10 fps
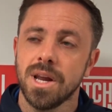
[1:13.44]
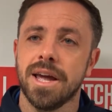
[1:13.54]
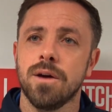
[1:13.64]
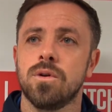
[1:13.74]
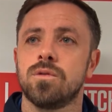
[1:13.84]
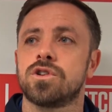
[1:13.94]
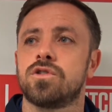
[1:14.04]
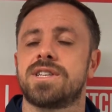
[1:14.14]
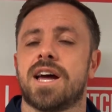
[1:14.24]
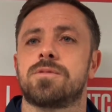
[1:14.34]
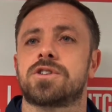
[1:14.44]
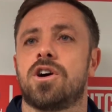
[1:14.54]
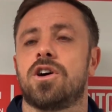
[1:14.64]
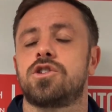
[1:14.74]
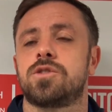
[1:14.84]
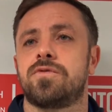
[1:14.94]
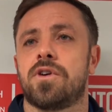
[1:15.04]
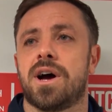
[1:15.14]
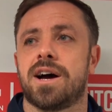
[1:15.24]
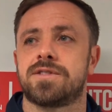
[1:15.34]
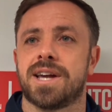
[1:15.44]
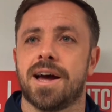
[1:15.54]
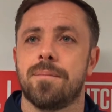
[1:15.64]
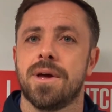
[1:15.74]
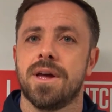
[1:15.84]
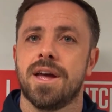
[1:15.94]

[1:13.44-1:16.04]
Yeah, well, it was a good time to score just before half time,